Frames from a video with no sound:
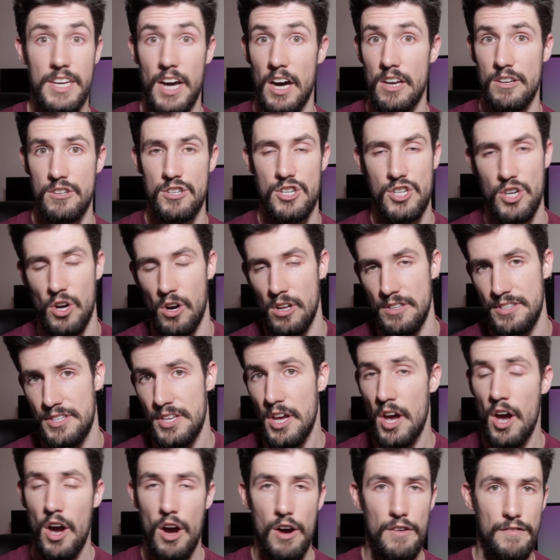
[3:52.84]

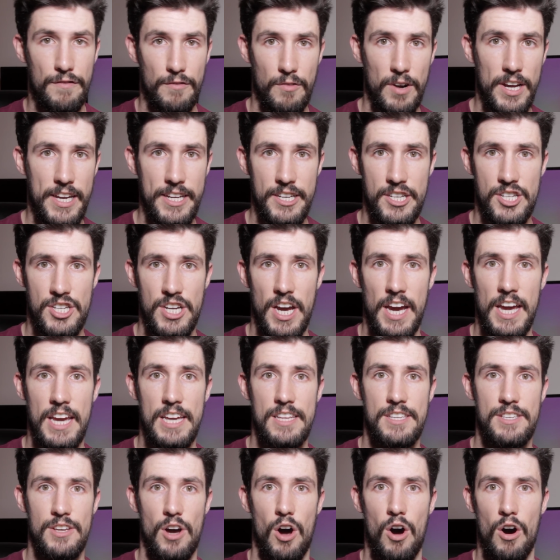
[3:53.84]
gunshots, of
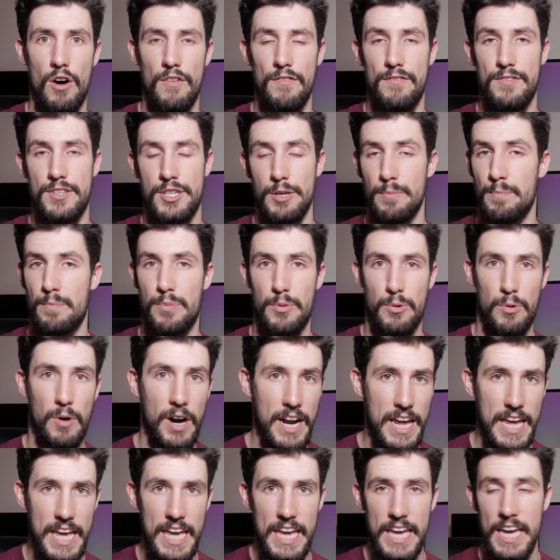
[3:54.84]
ricochets, of
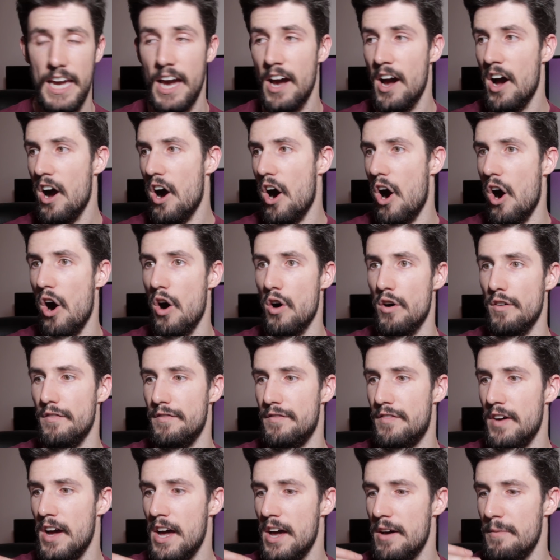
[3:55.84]
debris,
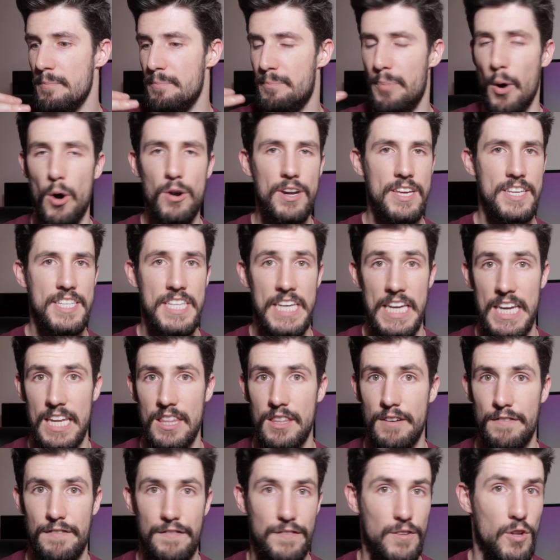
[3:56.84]
of bodies
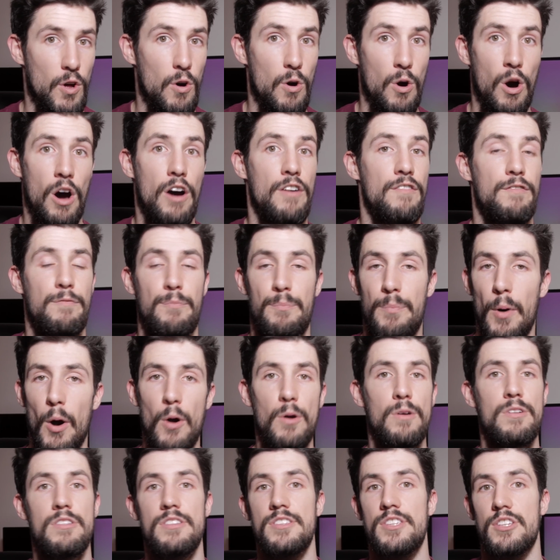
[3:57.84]
hitting the floor, of
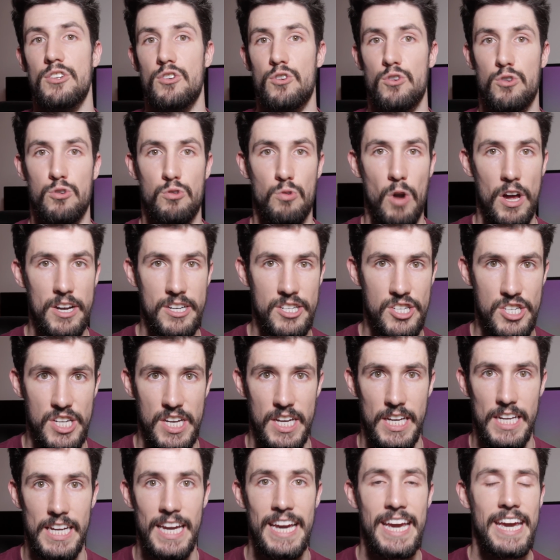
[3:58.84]
bones
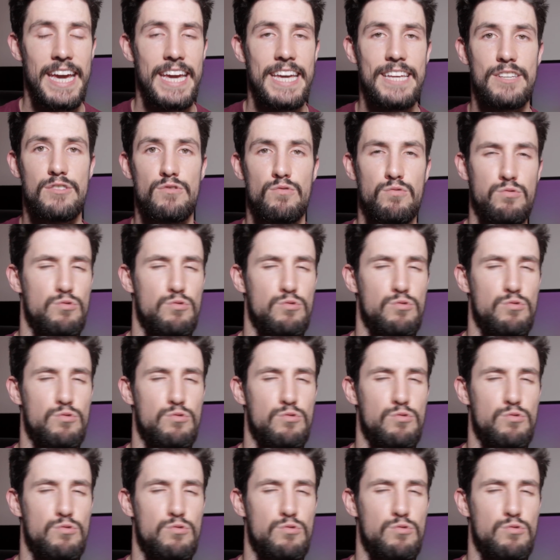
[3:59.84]
crunching is